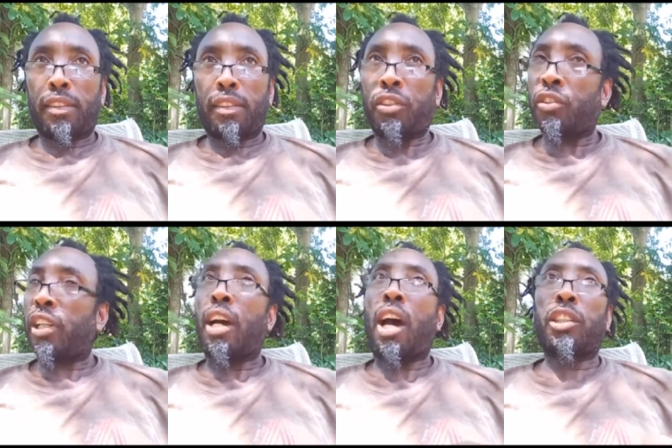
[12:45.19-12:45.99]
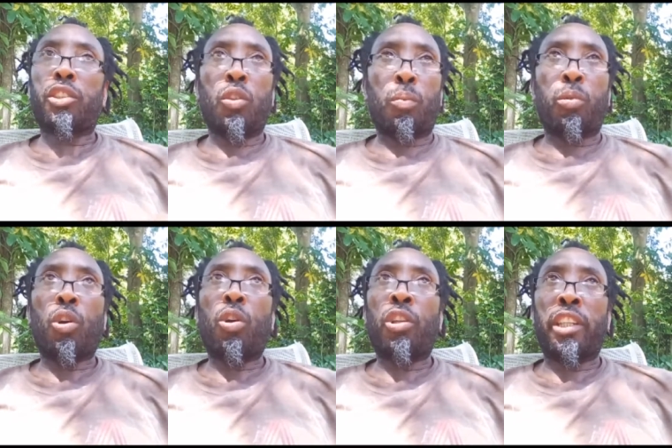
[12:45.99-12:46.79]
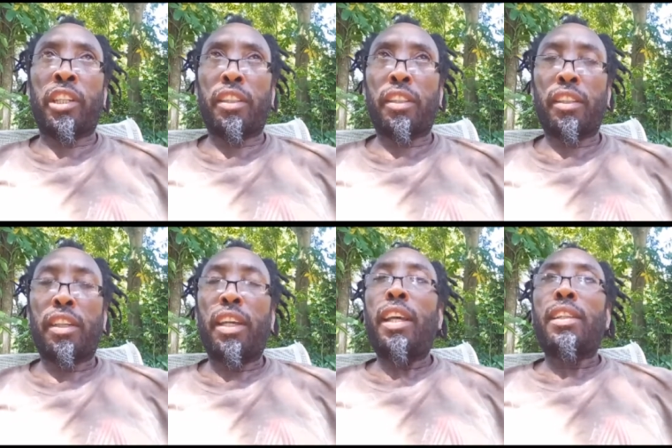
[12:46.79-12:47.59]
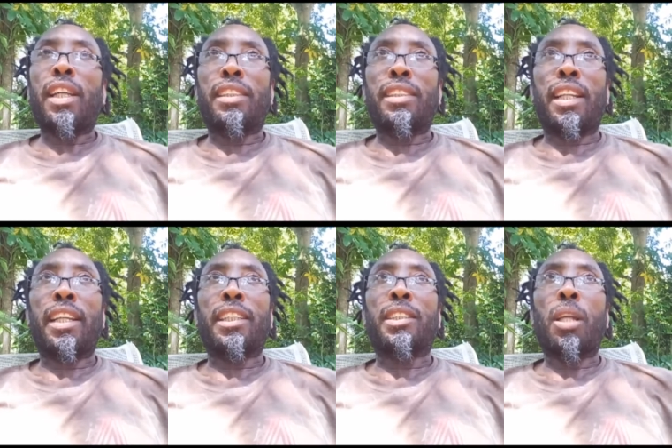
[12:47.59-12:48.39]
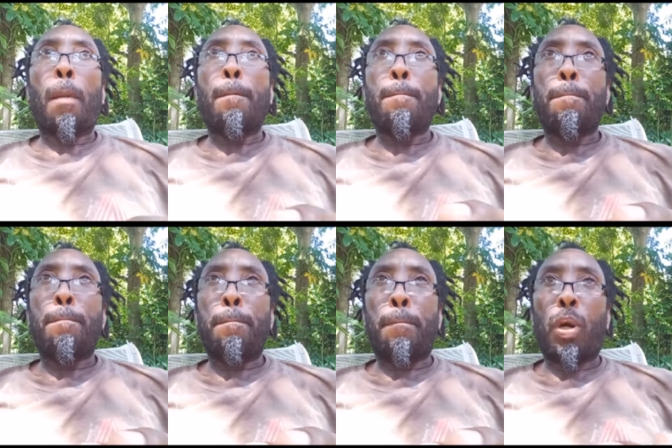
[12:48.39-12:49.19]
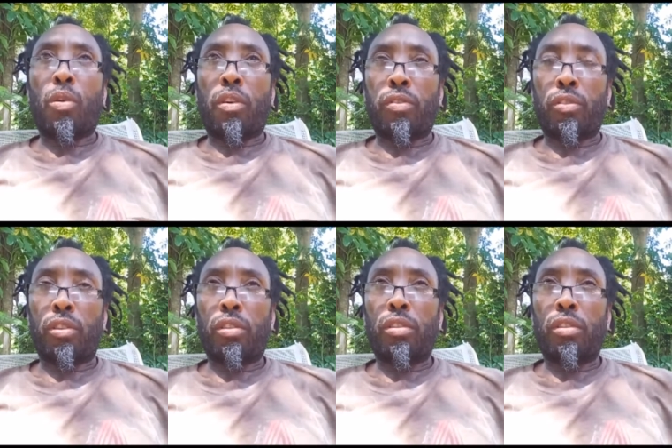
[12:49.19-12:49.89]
And you can also put honey in it. That is the next powerful.